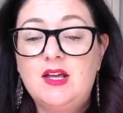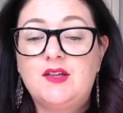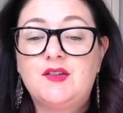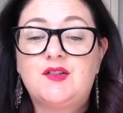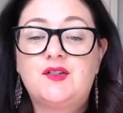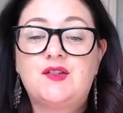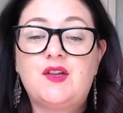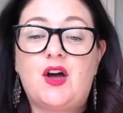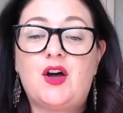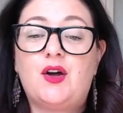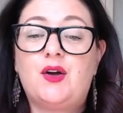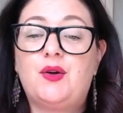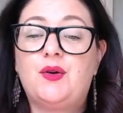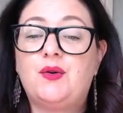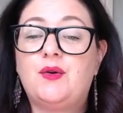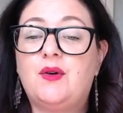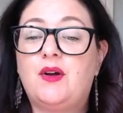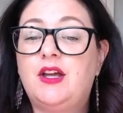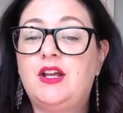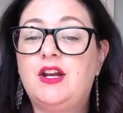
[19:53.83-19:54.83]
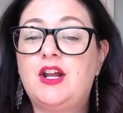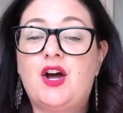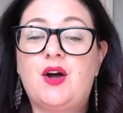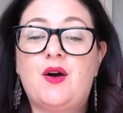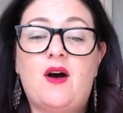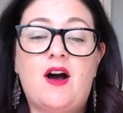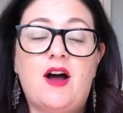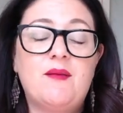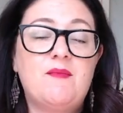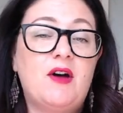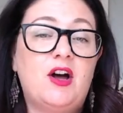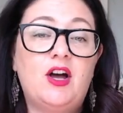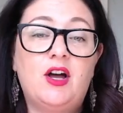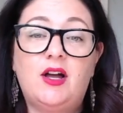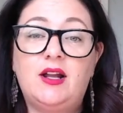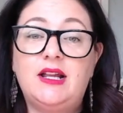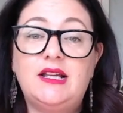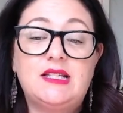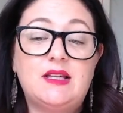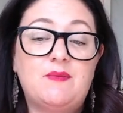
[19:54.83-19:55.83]
So, I'm
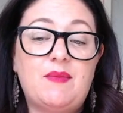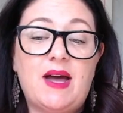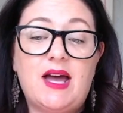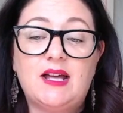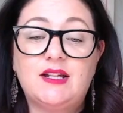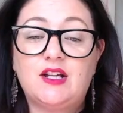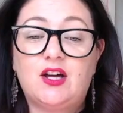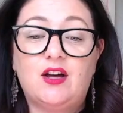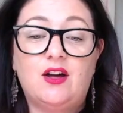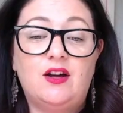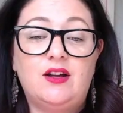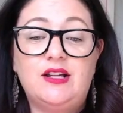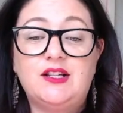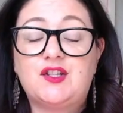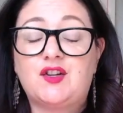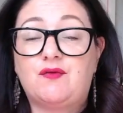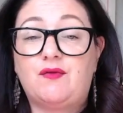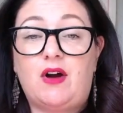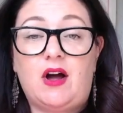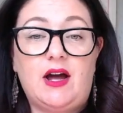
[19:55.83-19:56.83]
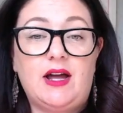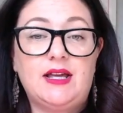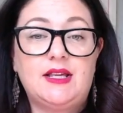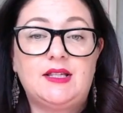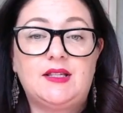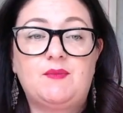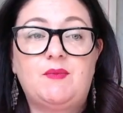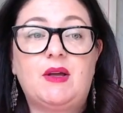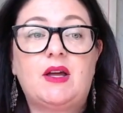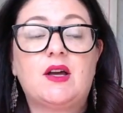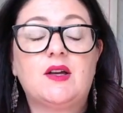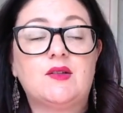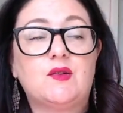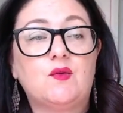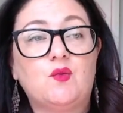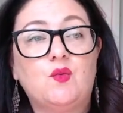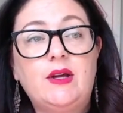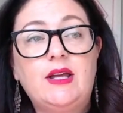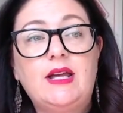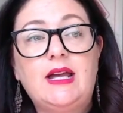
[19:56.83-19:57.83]
early to bed, early to rise, because
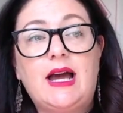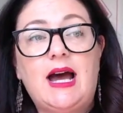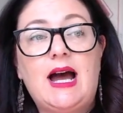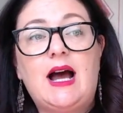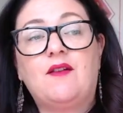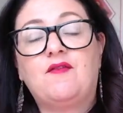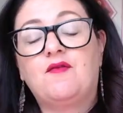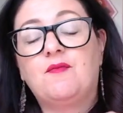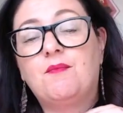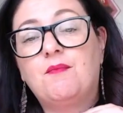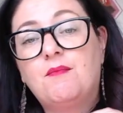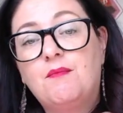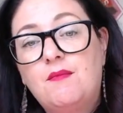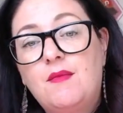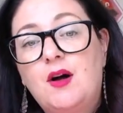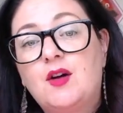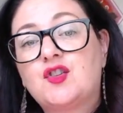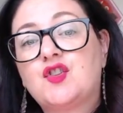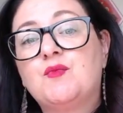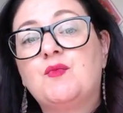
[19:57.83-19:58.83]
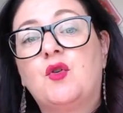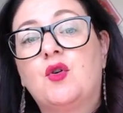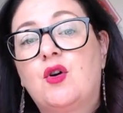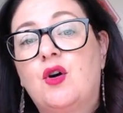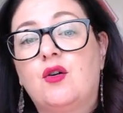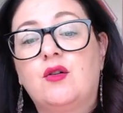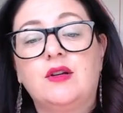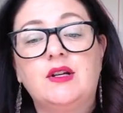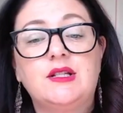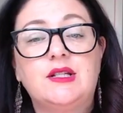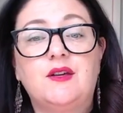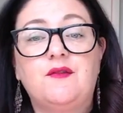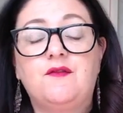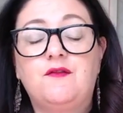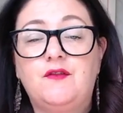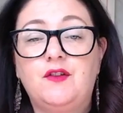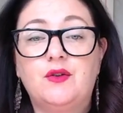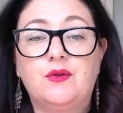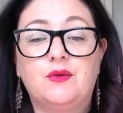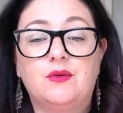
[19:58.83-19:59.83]
we have much more cognitive
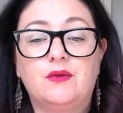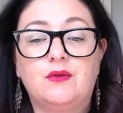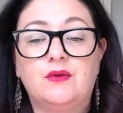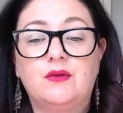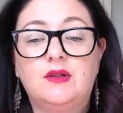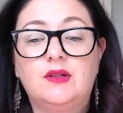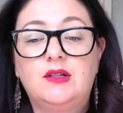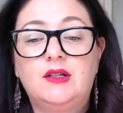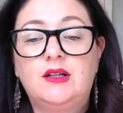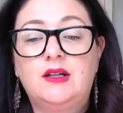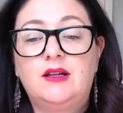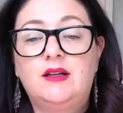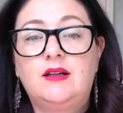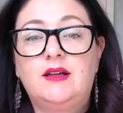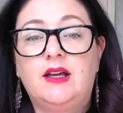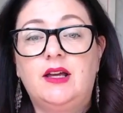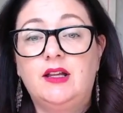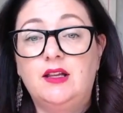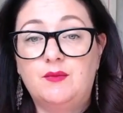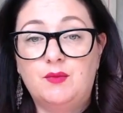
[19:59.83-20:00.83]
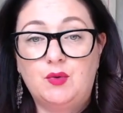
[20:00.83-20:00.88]
fuel in the